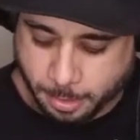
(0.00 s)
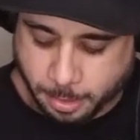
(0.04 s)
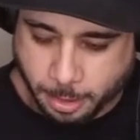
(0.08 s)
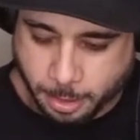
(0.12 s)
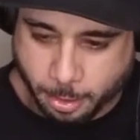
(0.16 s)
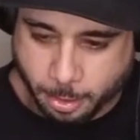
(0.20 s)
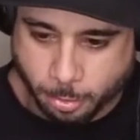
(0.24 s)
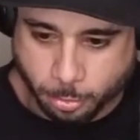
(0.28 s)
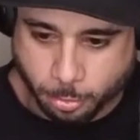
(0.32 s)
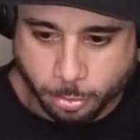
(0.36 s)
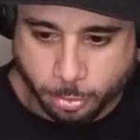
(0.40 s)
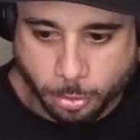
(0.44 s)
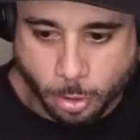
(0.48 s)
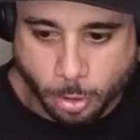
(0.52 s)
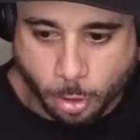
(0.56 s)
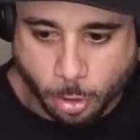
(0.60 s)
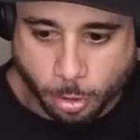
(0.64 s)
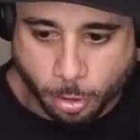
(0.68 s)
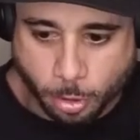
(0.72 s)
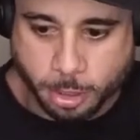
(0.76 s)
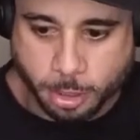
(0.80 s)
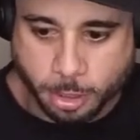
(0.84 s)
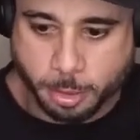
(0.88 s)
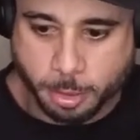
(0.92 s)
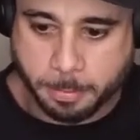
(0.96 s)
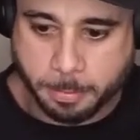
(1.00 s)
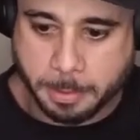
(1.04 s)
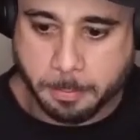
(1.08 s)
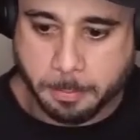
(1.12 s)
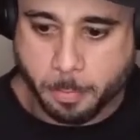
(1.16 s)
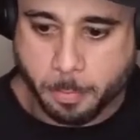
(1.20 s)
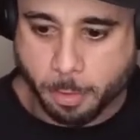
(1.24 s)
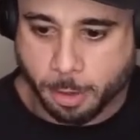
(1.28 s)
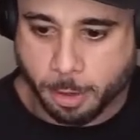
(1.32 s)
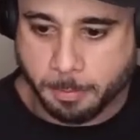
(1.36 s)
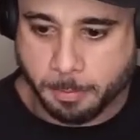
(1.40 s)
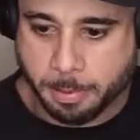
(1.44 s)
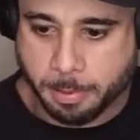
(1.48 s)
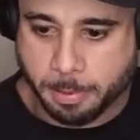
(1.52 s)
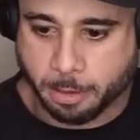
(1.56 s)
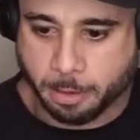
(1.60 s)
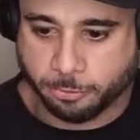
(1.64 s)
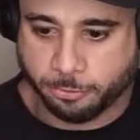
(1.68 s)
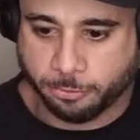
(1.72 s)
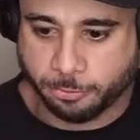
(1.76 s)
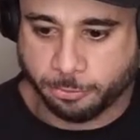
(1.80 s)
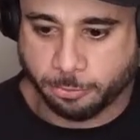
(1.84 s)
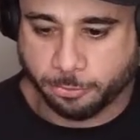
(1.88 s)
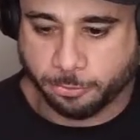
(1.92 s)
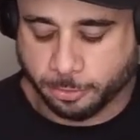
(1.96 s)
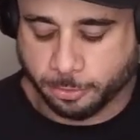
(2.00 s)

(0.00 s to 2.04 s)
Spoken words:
know a little bit more about you.